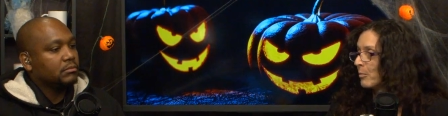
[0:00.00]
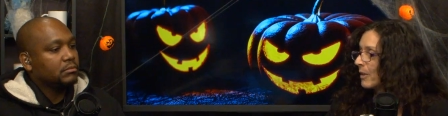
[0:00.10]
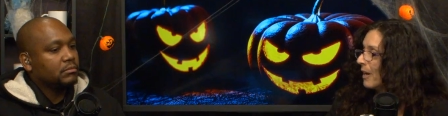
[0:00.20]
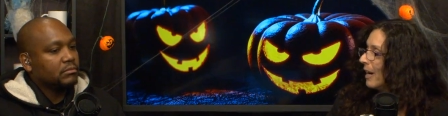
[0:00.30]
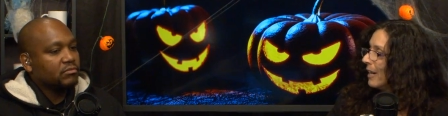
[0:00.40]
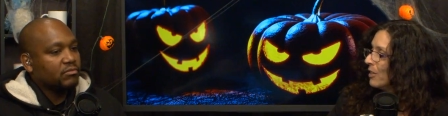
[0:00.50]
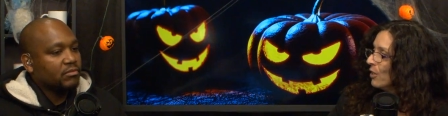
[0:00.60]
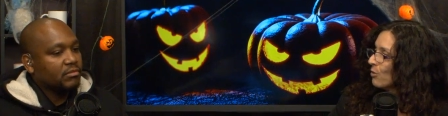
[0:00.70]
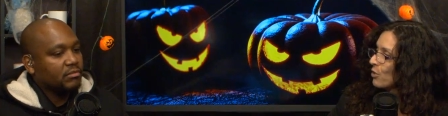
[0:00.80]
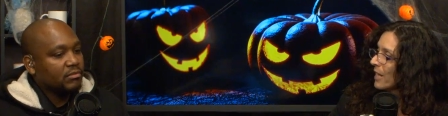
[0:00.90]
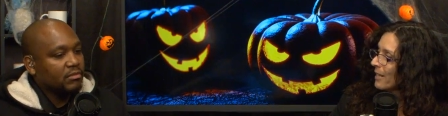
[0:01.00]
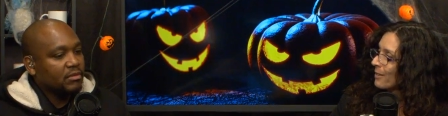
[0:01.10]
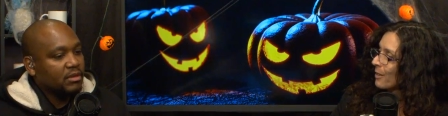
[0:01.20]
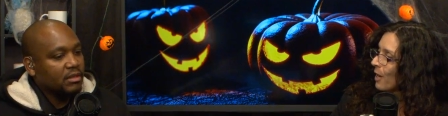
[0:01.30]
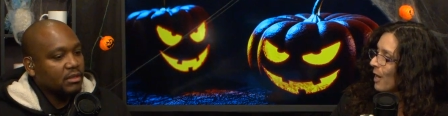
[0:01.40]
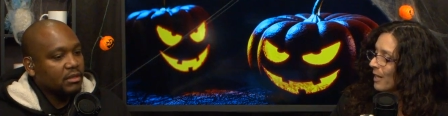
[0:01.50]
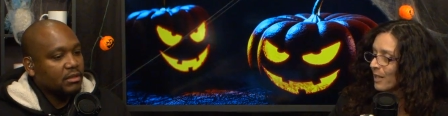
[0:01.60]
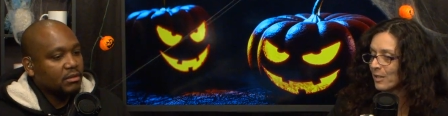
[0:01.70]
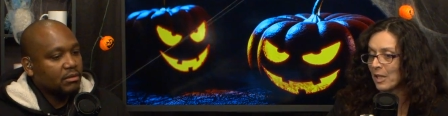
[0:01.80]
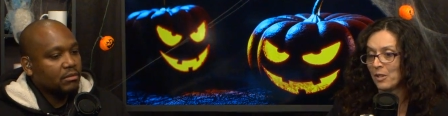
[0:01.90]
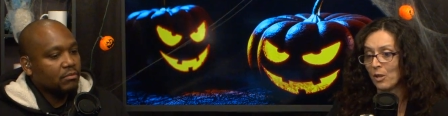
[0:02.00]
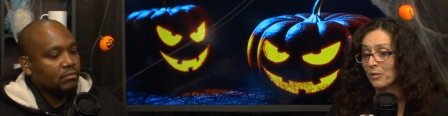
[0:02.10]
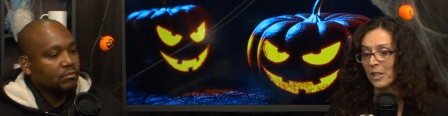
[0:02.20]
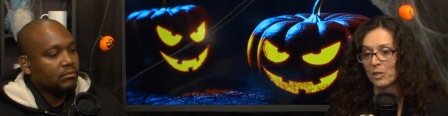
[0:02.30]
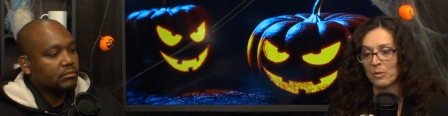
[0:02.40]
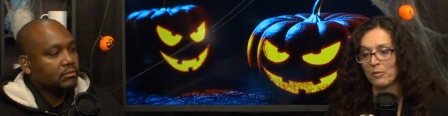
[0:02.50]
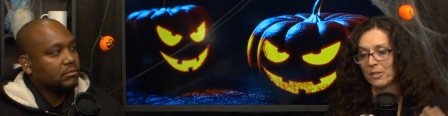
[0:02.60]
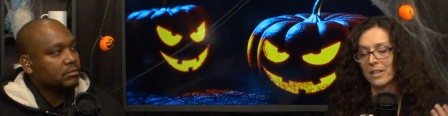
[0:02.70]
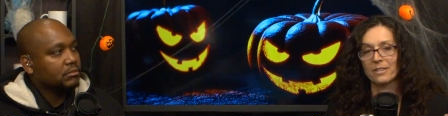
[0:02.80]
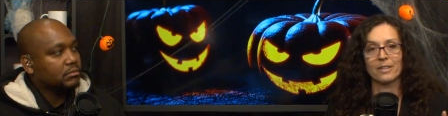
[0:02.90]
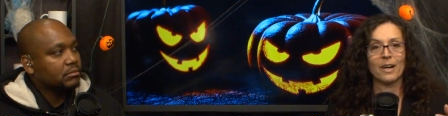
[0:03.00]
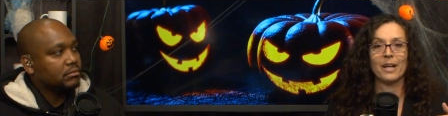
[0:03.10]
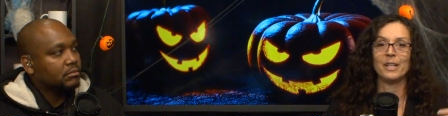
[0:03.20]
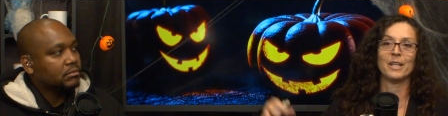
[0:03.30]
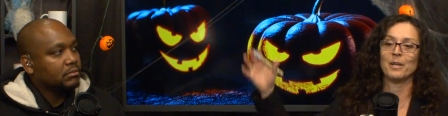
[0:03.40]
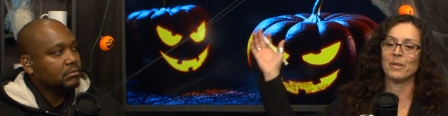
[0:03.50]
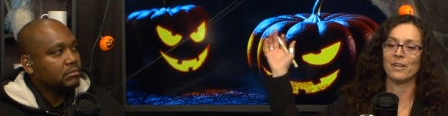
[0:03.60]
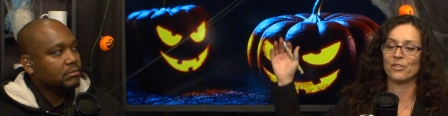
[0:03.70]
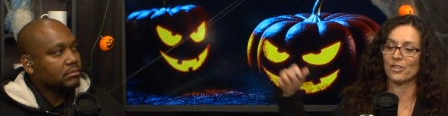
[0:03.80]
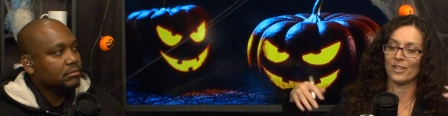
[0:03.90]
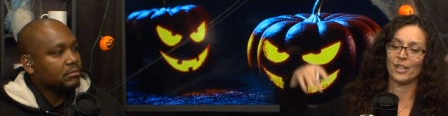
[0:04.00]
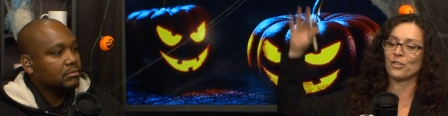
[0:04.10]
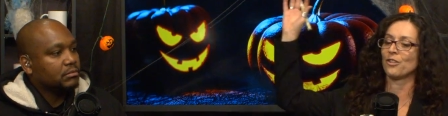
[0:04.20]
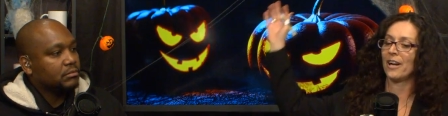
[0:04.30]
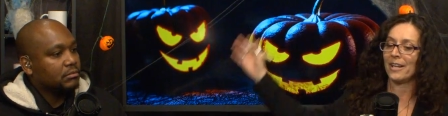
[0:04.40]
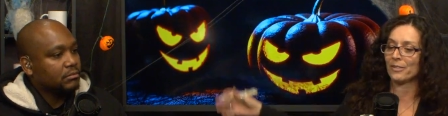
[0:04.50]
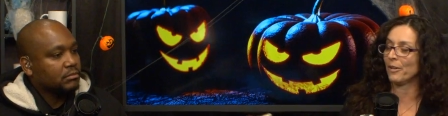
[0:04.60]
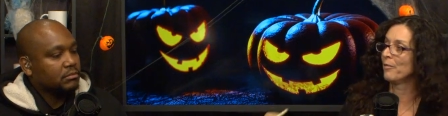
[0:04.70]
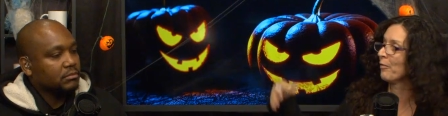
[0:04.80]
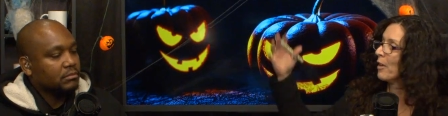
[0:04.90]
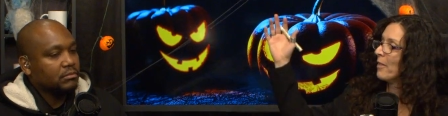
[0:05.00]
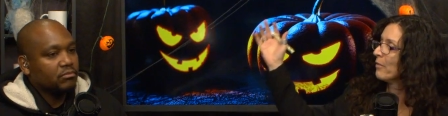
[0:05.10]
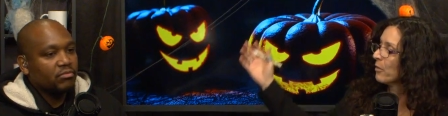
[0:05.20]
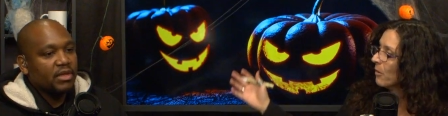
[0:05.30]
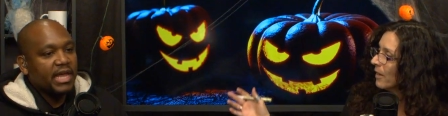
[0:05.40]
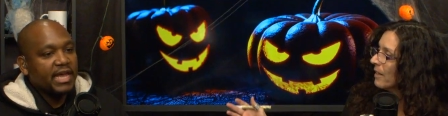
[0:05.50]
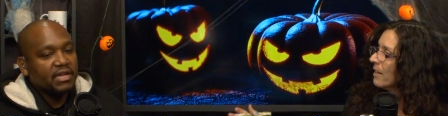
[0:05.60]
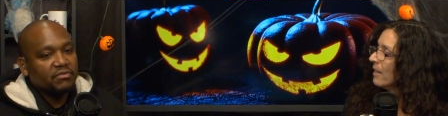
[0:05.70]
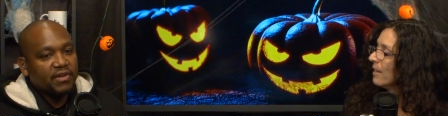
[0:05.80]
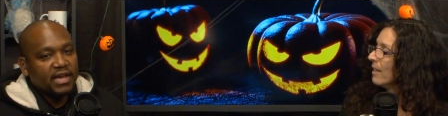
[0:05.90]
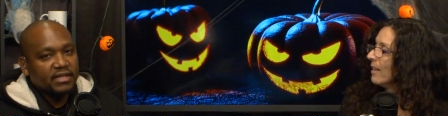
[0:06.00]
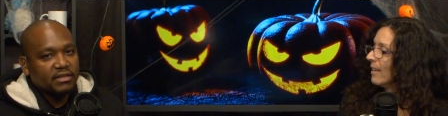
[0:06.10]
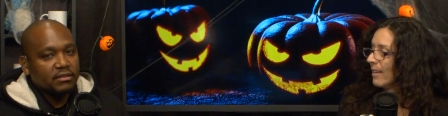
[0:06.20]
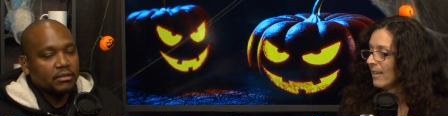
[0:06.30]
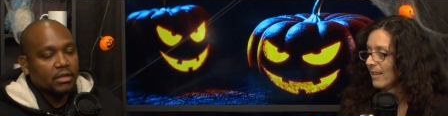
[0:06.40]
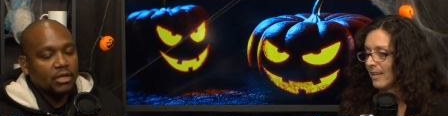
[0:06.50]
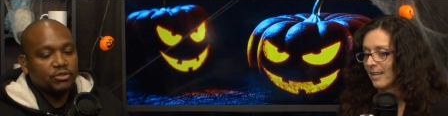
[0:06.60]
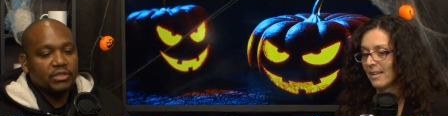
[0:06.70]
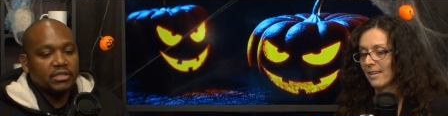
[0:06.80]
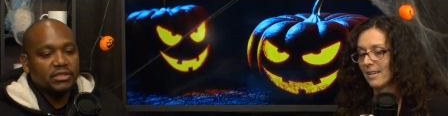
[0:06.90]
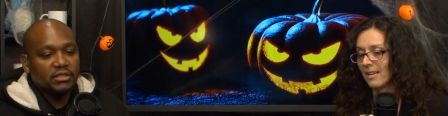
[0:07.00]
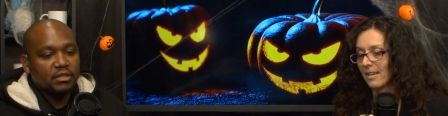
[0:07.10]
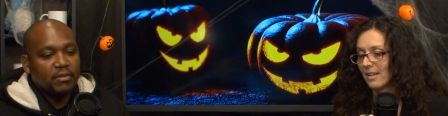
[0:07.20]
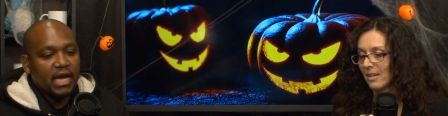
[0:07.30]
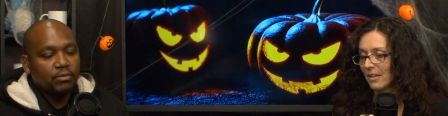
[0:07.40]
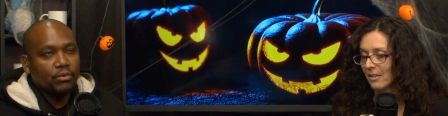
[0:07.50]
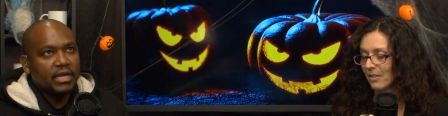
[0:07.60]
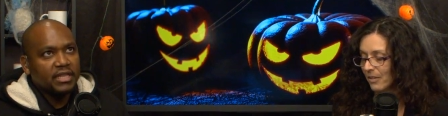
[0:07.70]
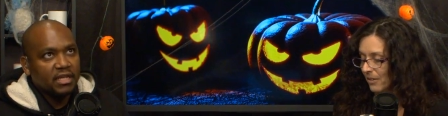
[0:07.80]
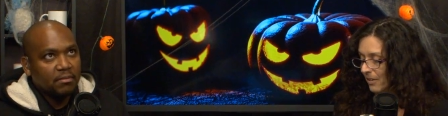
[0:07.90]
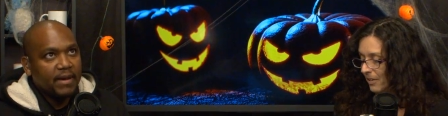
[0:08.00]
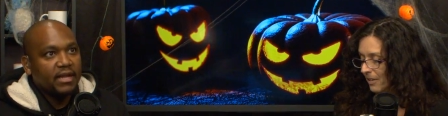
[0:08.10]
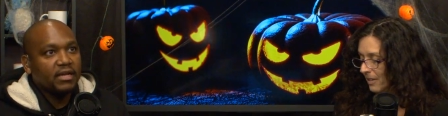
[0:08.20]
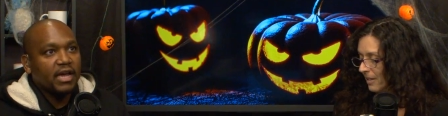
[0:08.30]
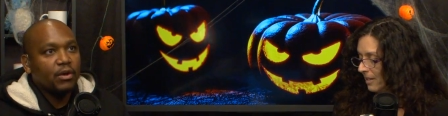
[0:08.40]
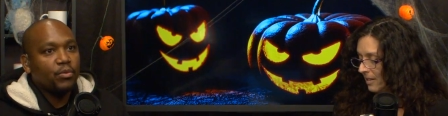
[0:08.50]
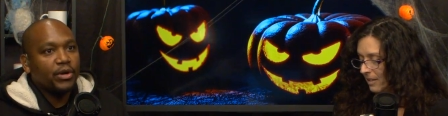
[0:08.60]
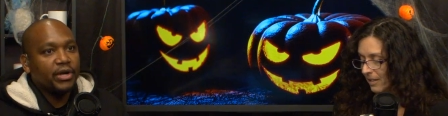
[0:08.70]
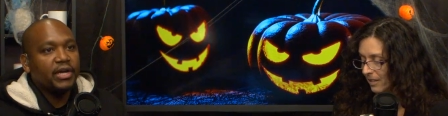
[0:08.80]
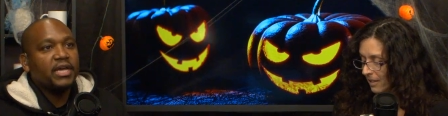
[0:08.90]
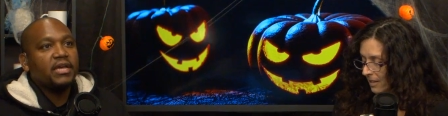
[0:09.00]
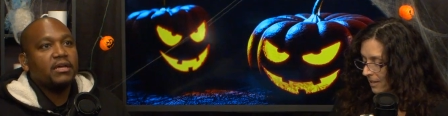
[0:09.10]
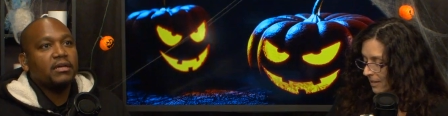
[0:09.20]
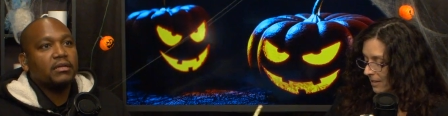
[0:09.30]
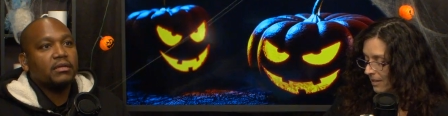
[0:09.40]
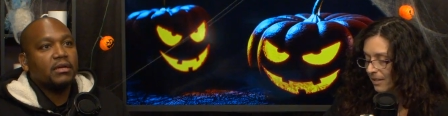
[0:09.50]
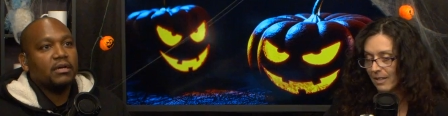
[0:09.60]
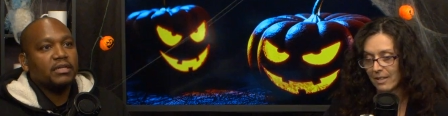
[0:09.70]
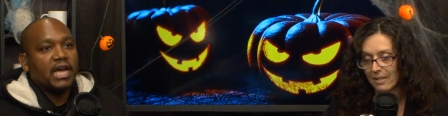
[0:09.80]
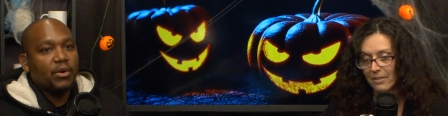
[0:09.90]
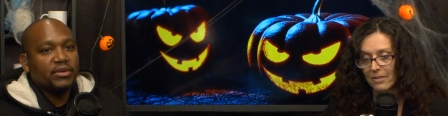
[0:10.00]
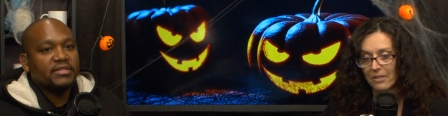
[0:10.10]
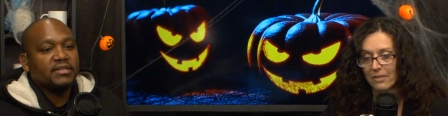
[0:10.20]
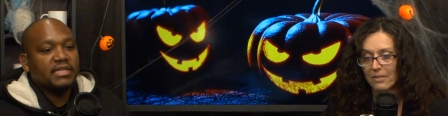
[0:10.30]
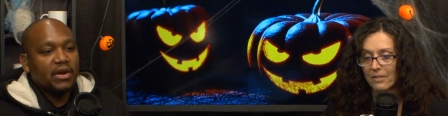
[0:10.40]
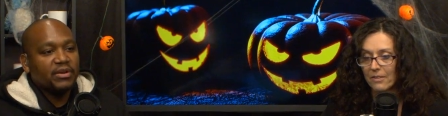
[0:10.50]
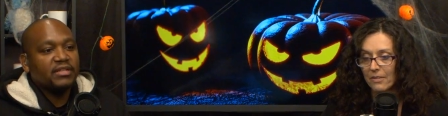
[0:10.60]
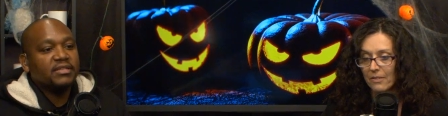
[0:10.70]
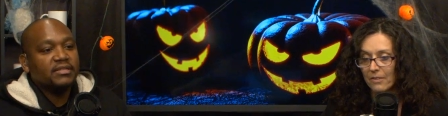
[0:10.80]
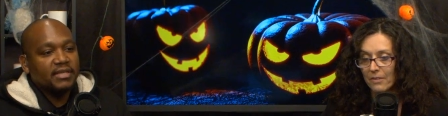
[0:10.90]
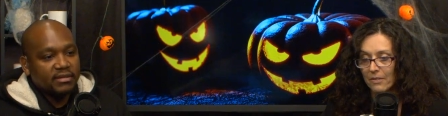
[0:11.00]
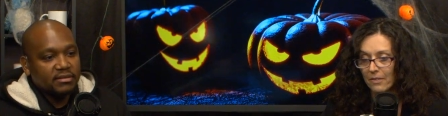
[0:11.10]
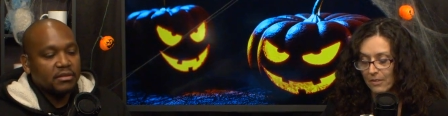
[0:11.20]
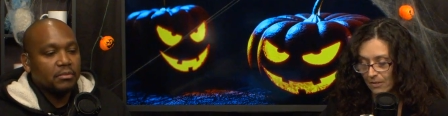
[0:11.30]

Speaker 1: tempt God and you don't test God. And it's in the Old Testament, if you tested God, he came down and just kicked your ass right in front of everyone.
Speaker 2: And in fact, there's a contradiction in the Bible, I think in Malachi, where uh, Yahweh says directly to test